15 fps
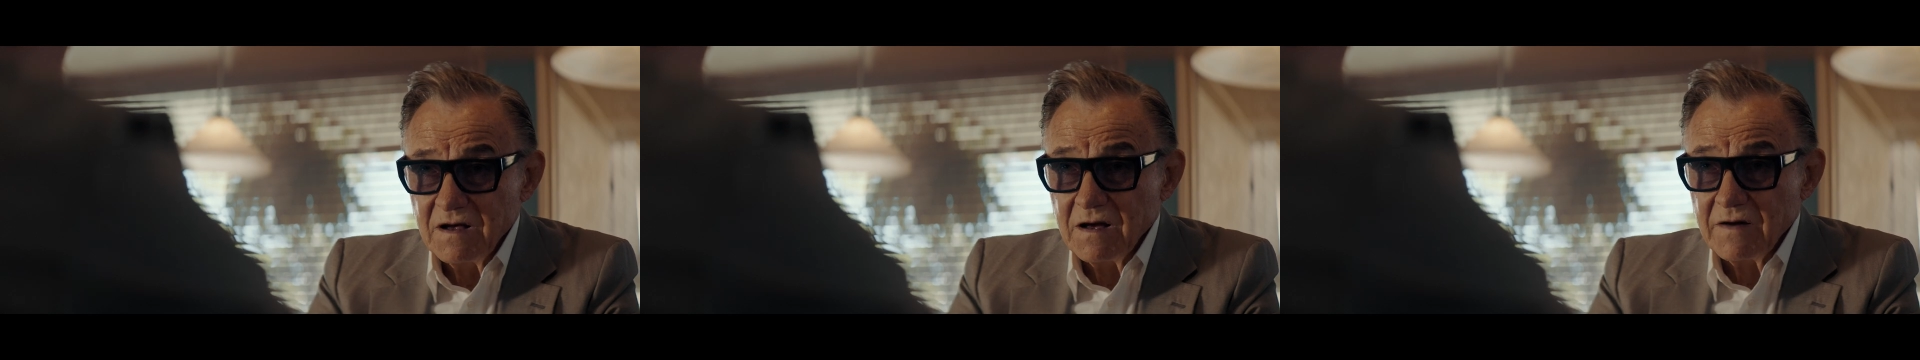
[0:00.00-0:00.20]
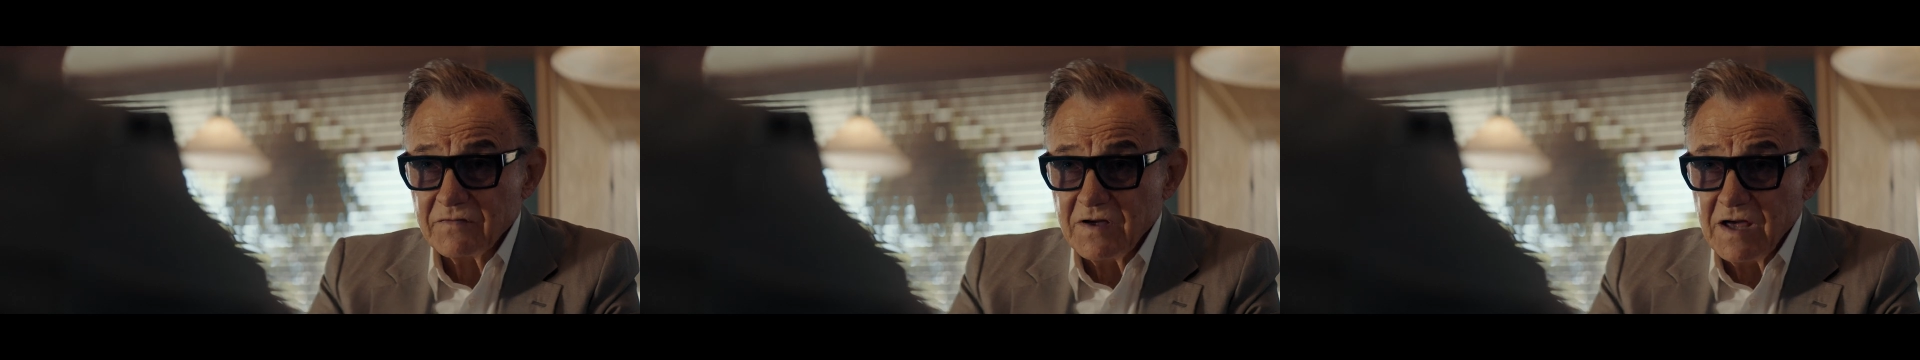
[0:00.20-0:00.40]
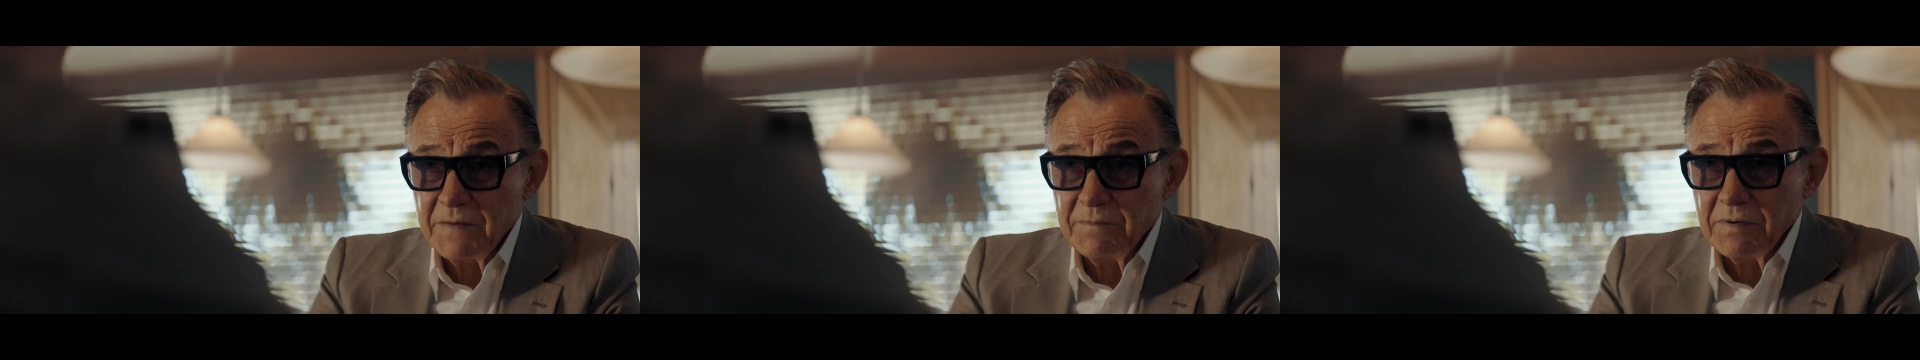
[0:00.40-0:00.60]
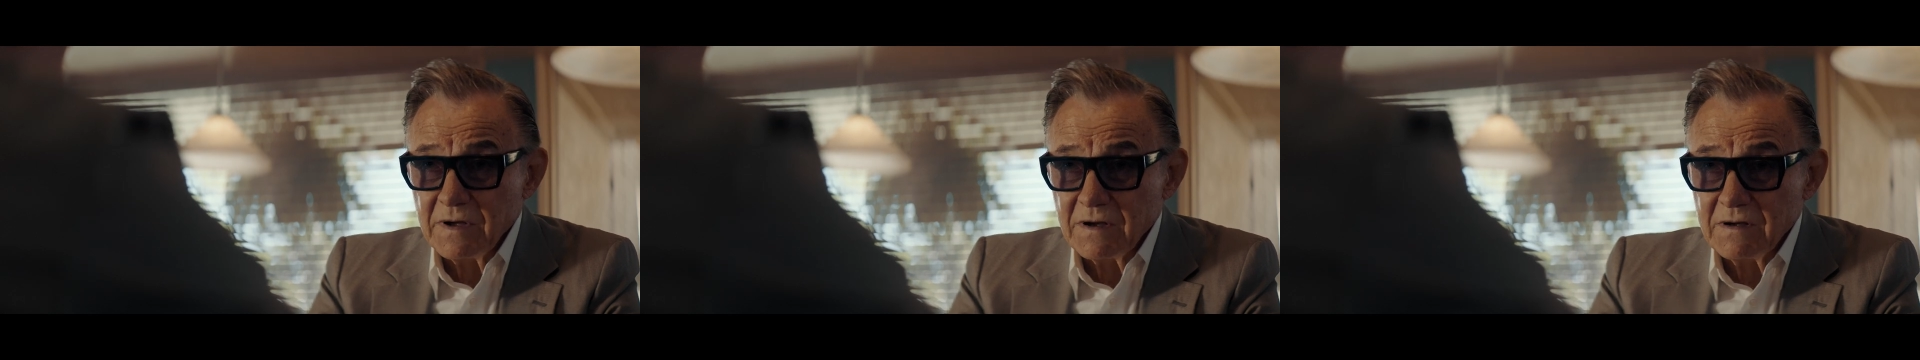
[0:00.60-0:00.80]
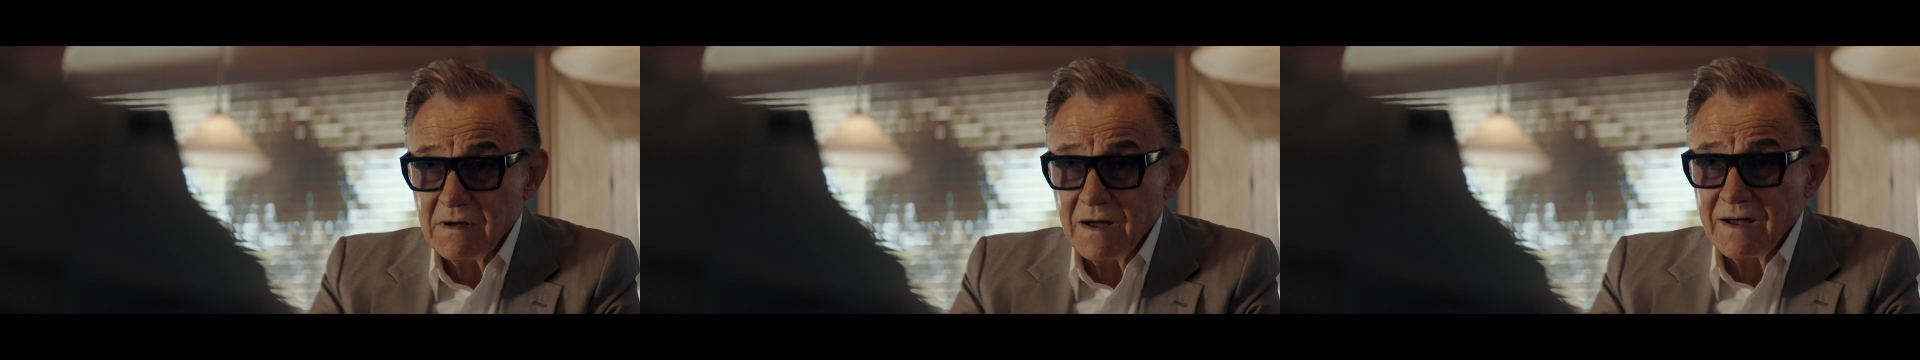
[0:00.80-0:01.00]
of keeping
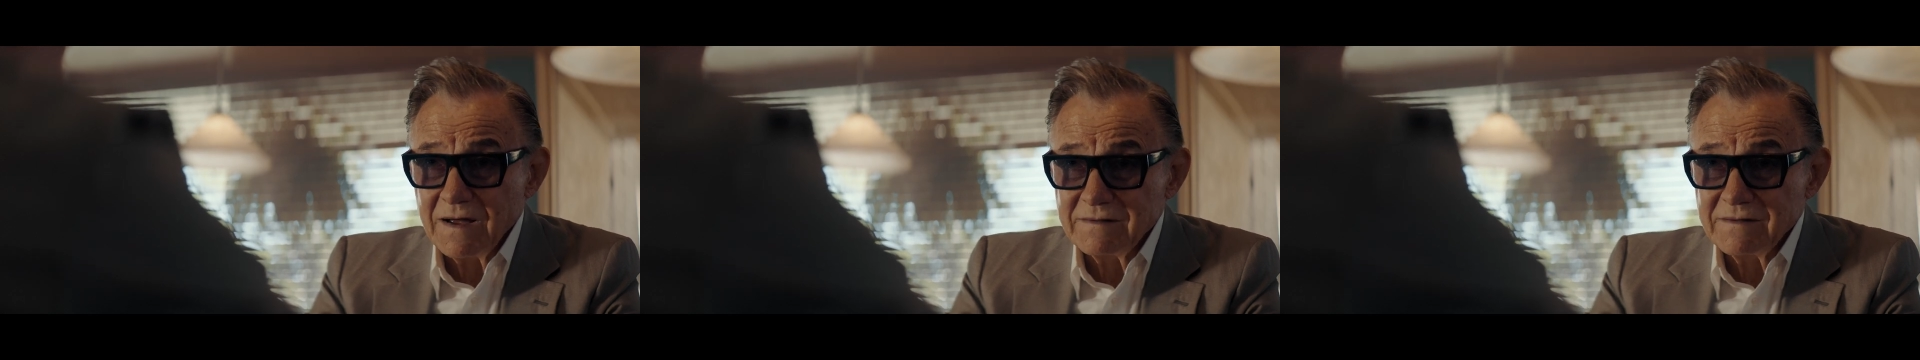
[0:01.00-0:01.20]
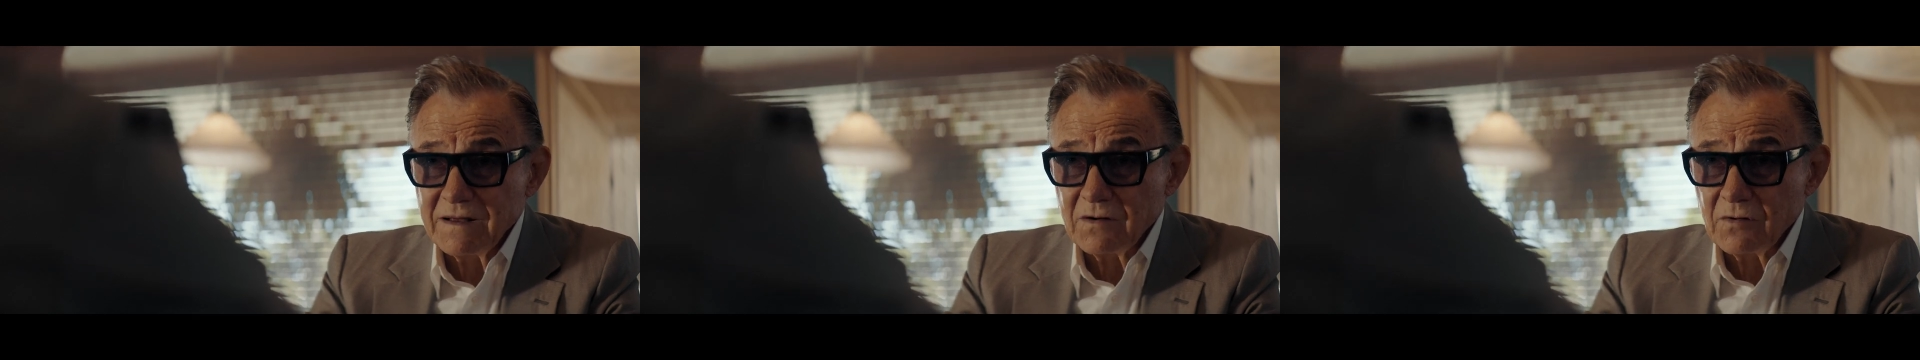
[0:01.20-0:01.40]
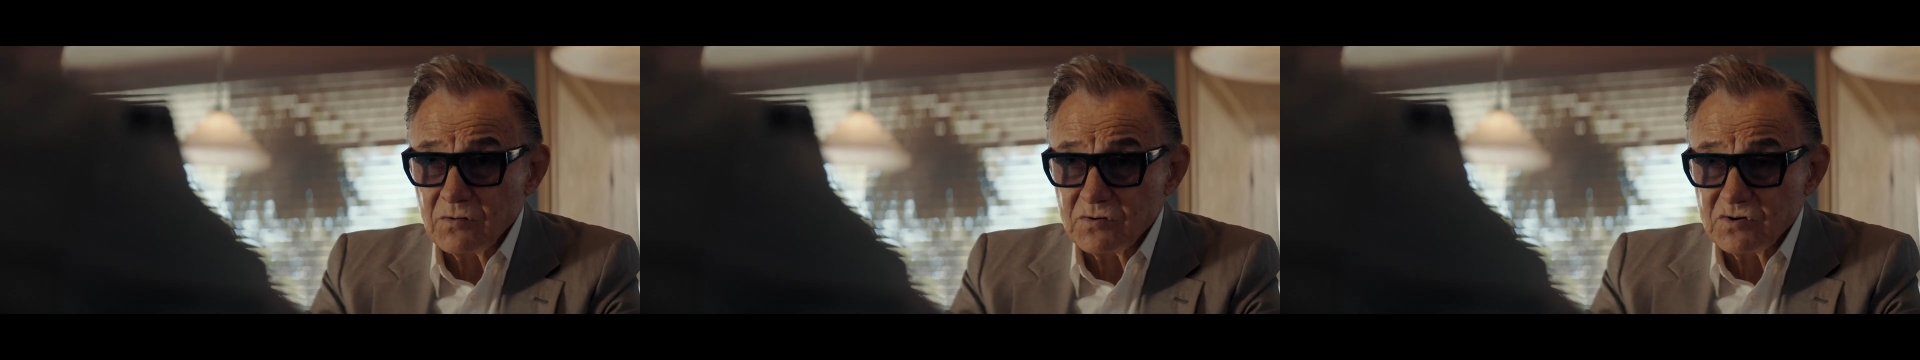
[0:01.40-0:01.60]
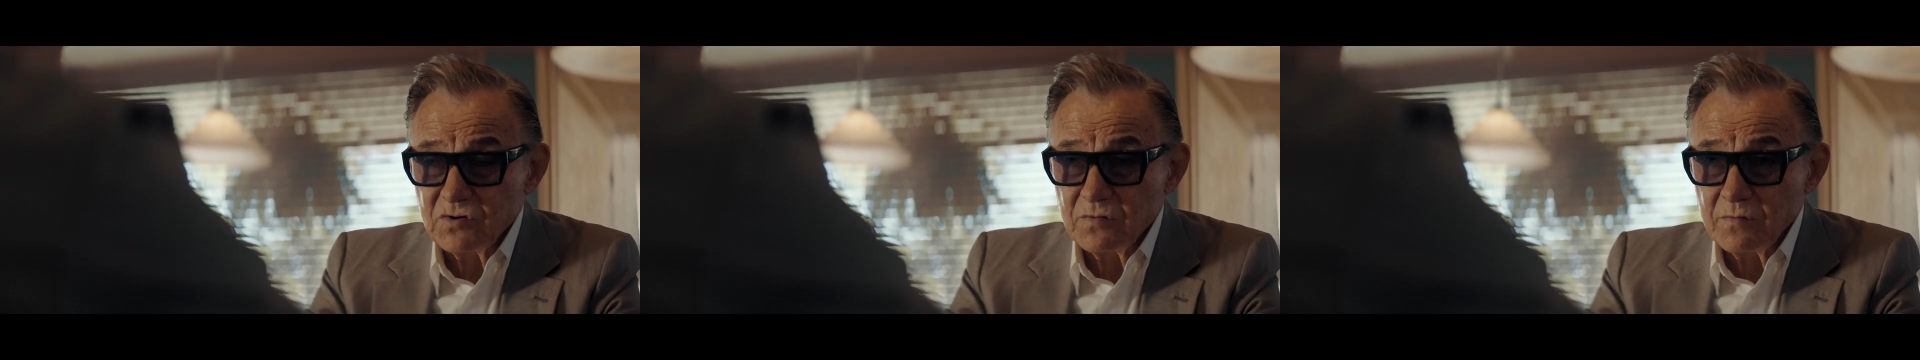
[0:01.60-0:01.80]
a guy that owes you